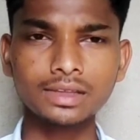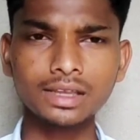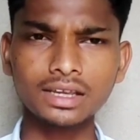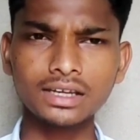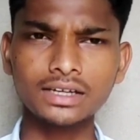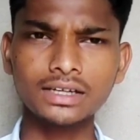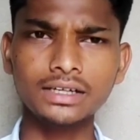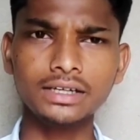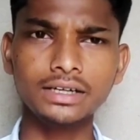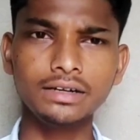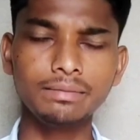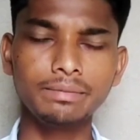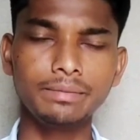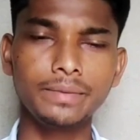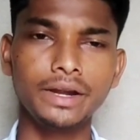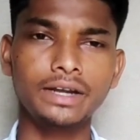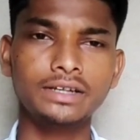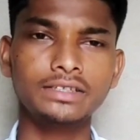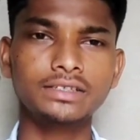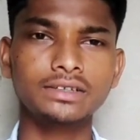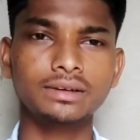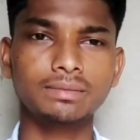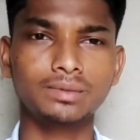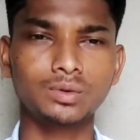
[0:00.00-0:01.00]
It
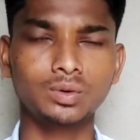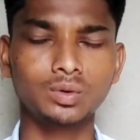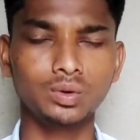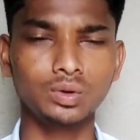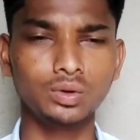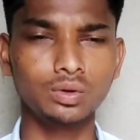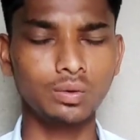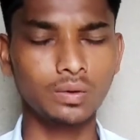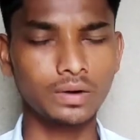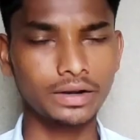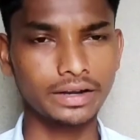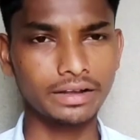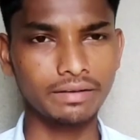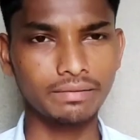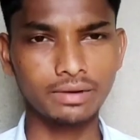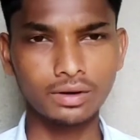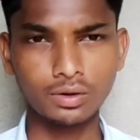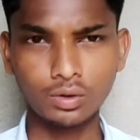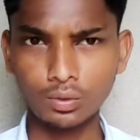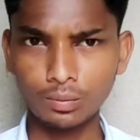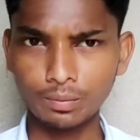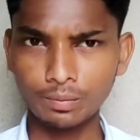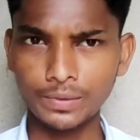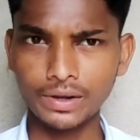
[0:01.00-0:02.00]
depends up to you. Whatever
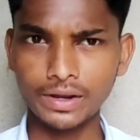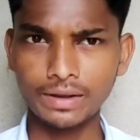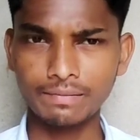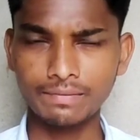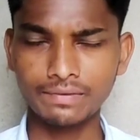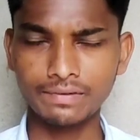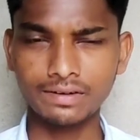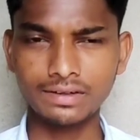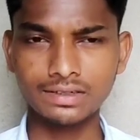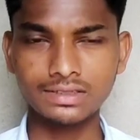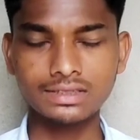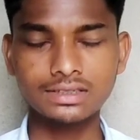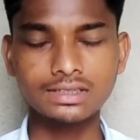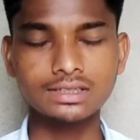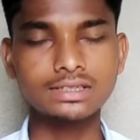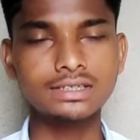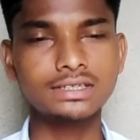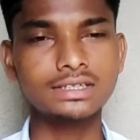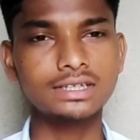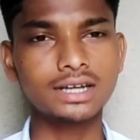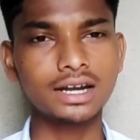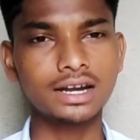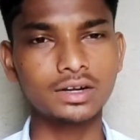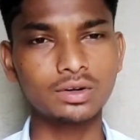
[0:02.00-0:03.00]
you prefer, just
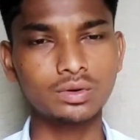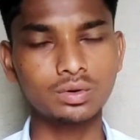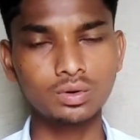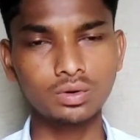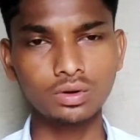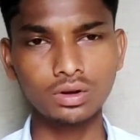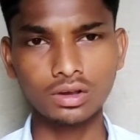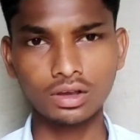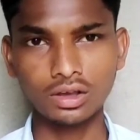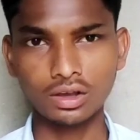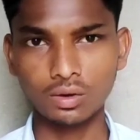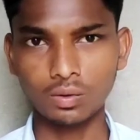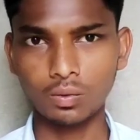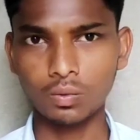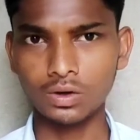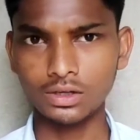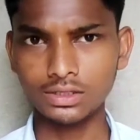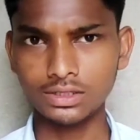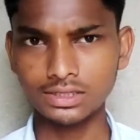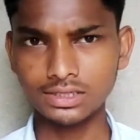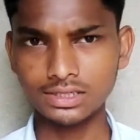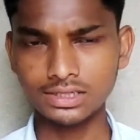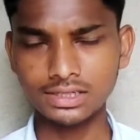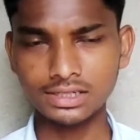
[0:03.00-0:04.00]
try to
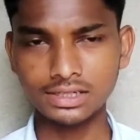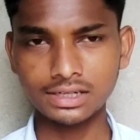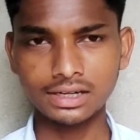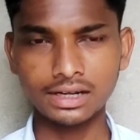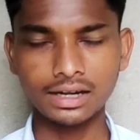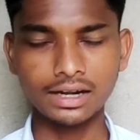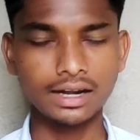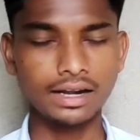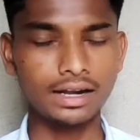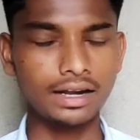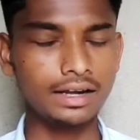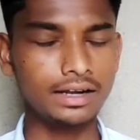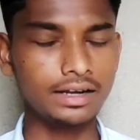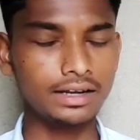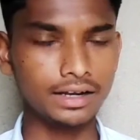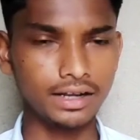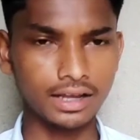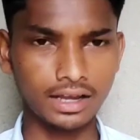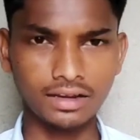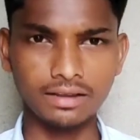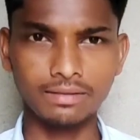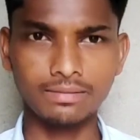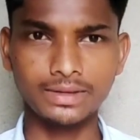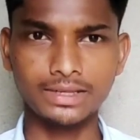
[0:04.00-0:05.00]
watch it in
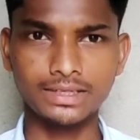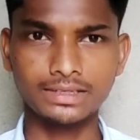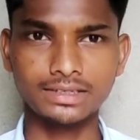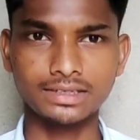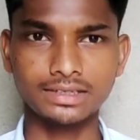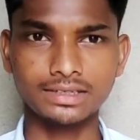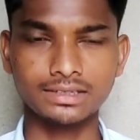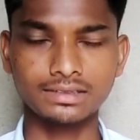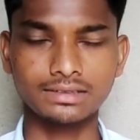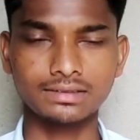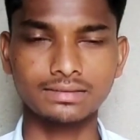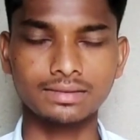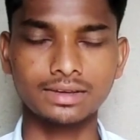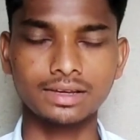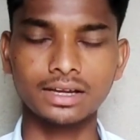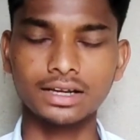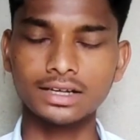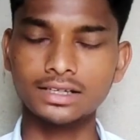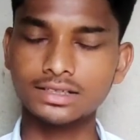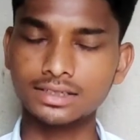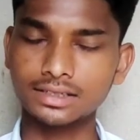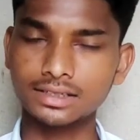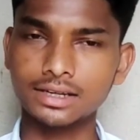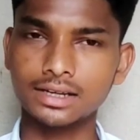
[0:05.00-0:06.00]
daily basis.
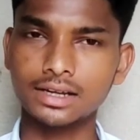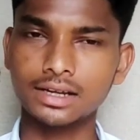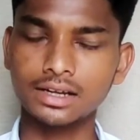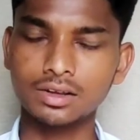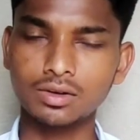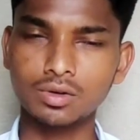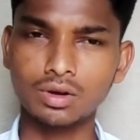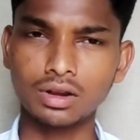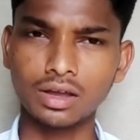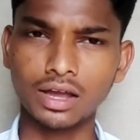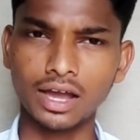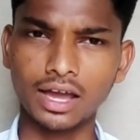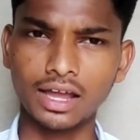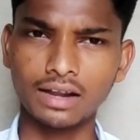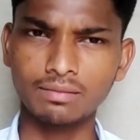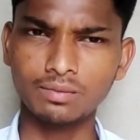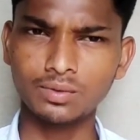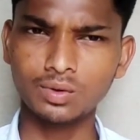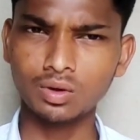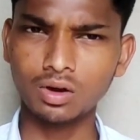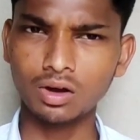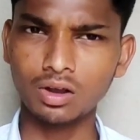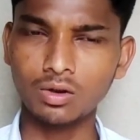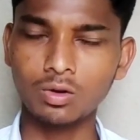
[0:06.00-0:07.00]
It's really gonna help
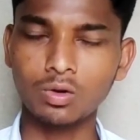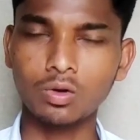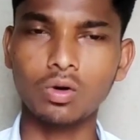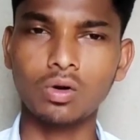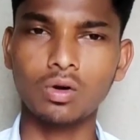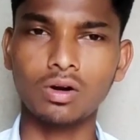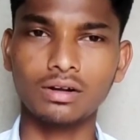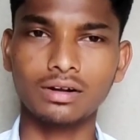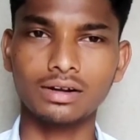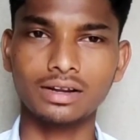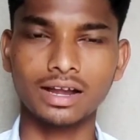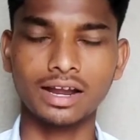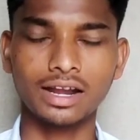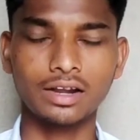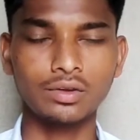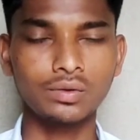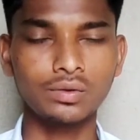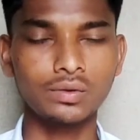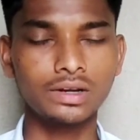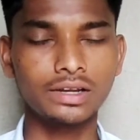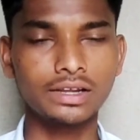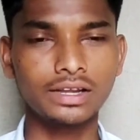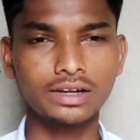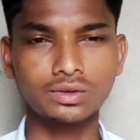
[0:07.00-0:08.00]
you a lot, and you
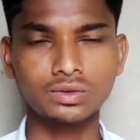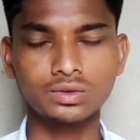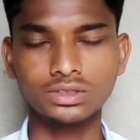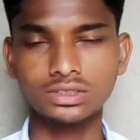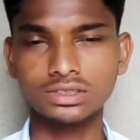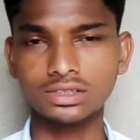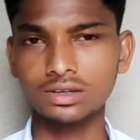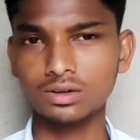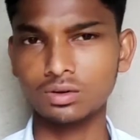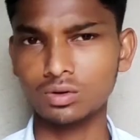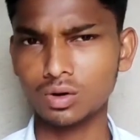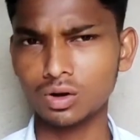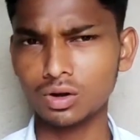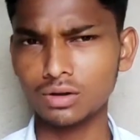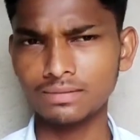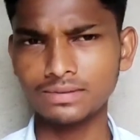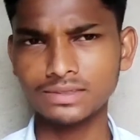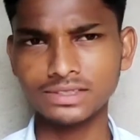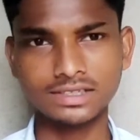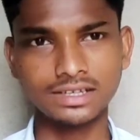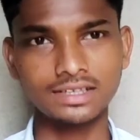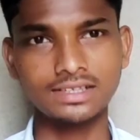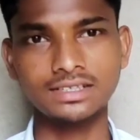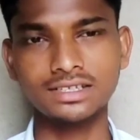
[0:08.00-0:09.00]
will get to see a lot of
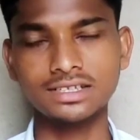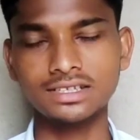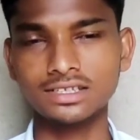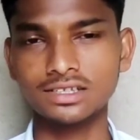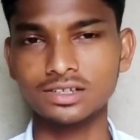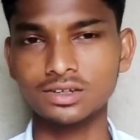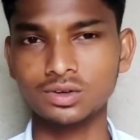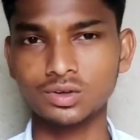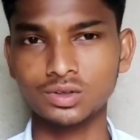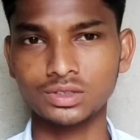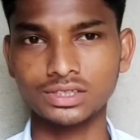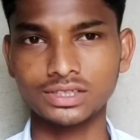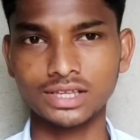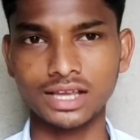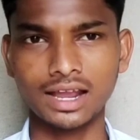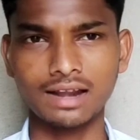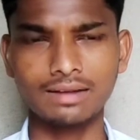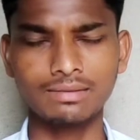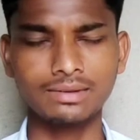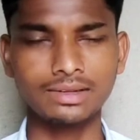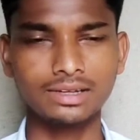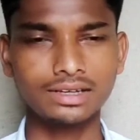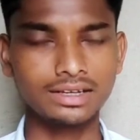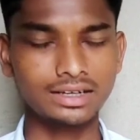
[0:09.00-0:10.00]
changes in
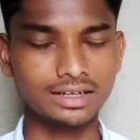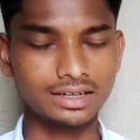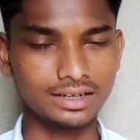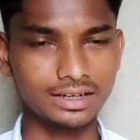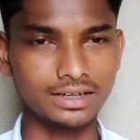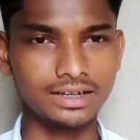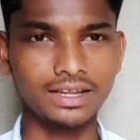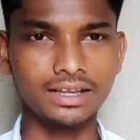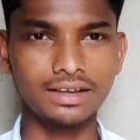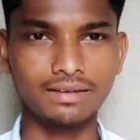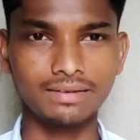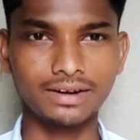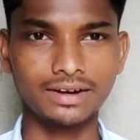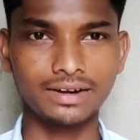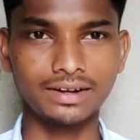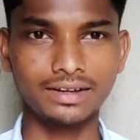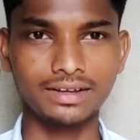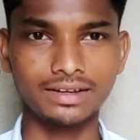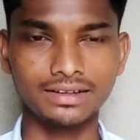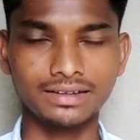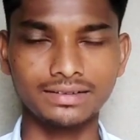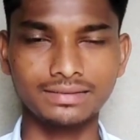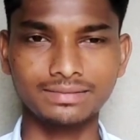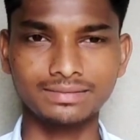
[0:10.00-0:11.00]
yourself day by
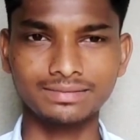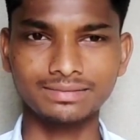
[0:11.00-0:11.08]
day.